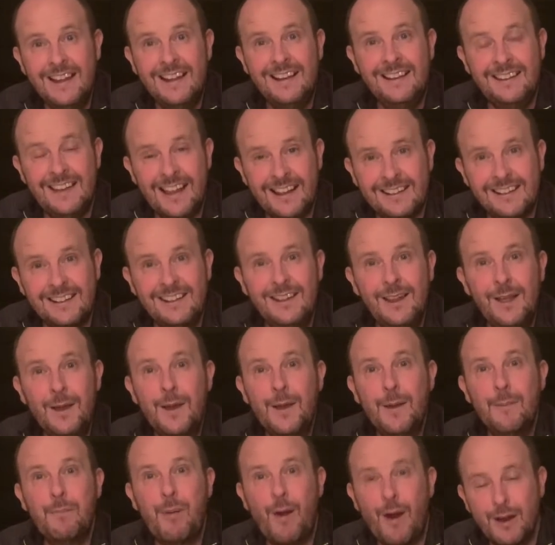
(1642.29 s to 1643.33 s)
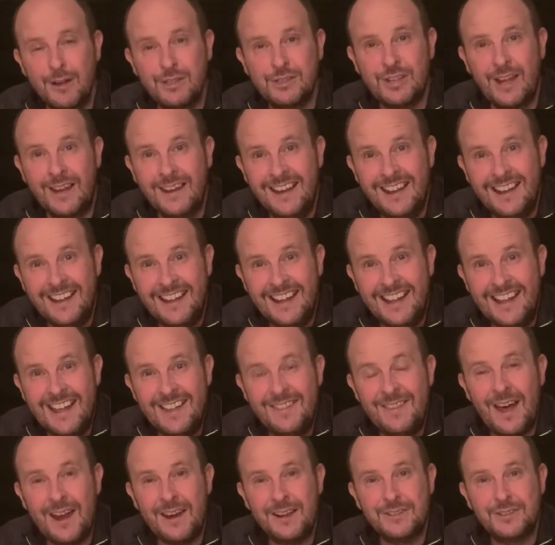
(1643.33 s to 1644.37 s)
little person
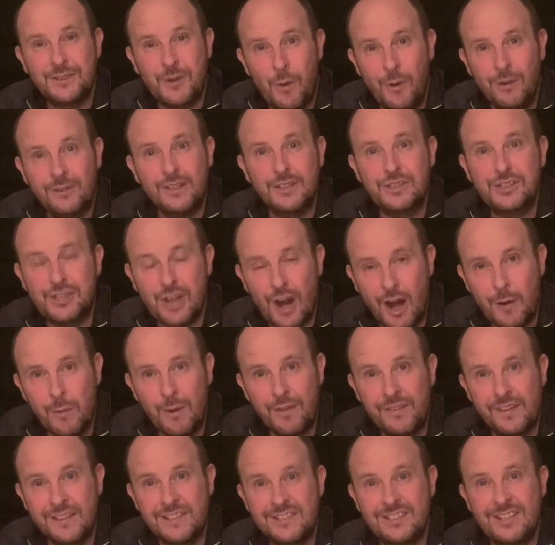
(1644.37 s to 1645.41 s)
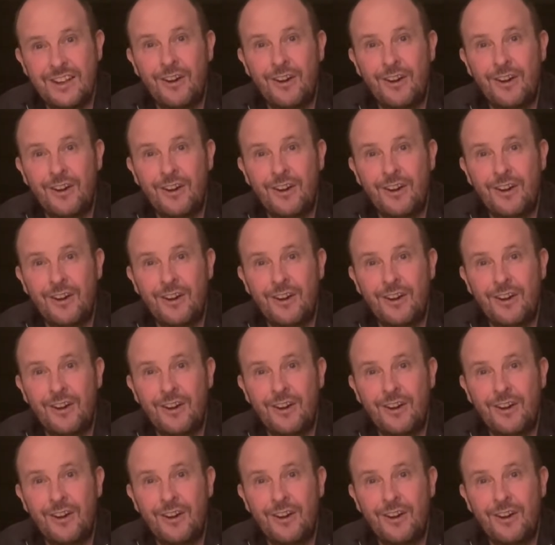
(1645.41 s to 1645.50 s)
that is going to share with us.